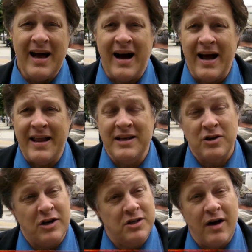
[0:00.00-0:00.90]
And there's
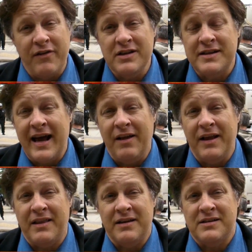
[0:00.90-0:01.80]
also evidence now
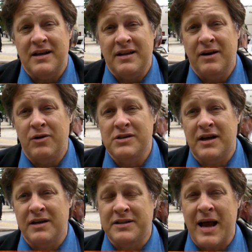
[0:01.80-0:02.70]
that there was
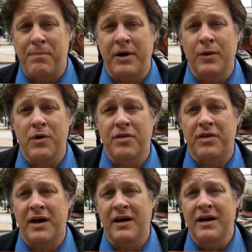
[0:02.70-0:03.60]
tampering with
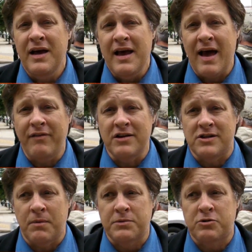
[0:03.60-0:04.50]
evidence,
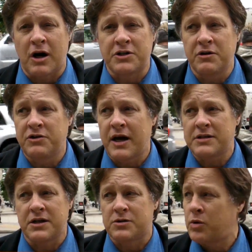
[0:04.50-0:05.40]
some obstruction of
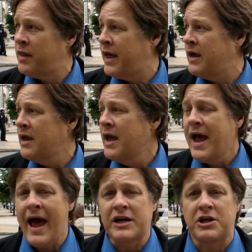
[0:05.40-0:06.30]
justice, where they
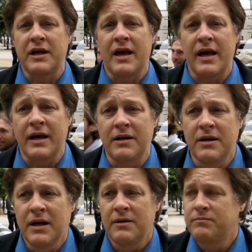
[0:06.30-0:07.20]
actually hid.
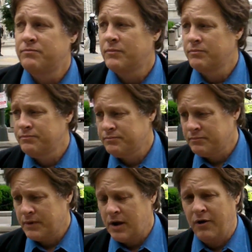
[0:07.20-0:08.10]

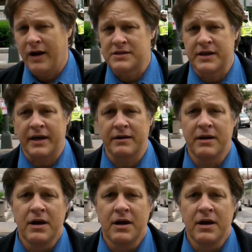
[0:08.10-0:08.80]
Hold on a second.